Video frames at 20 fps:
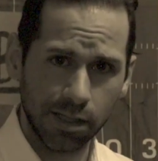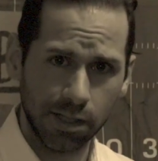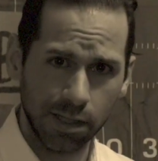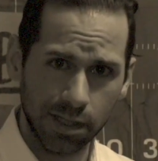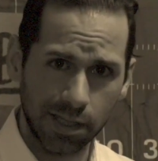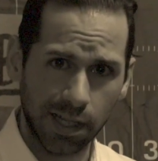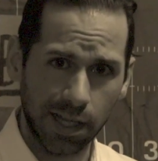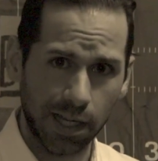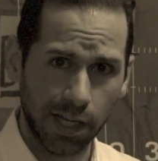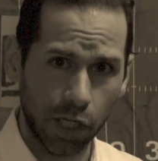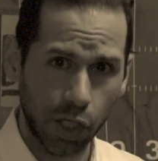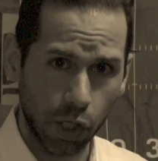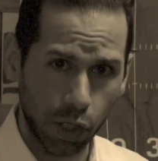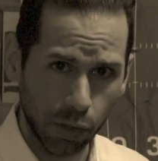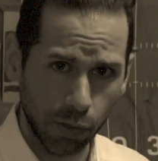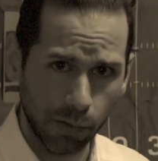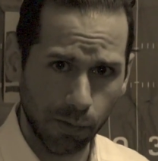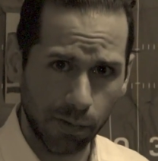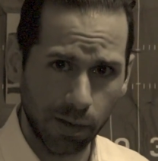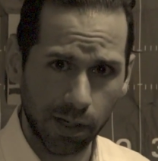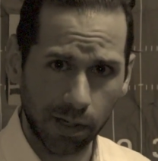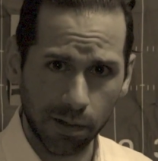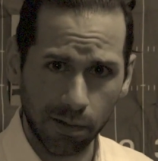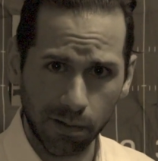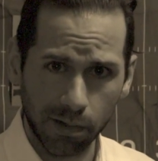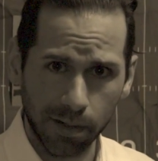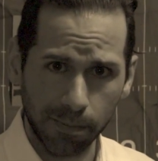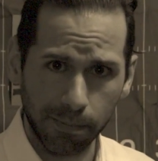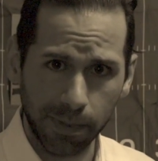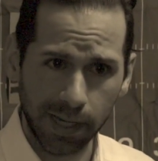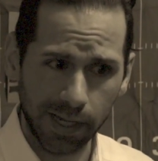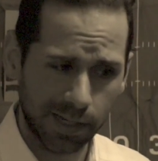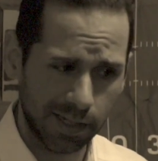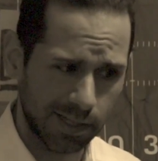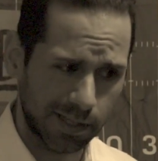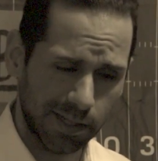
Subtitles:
This is like you, the quarterback,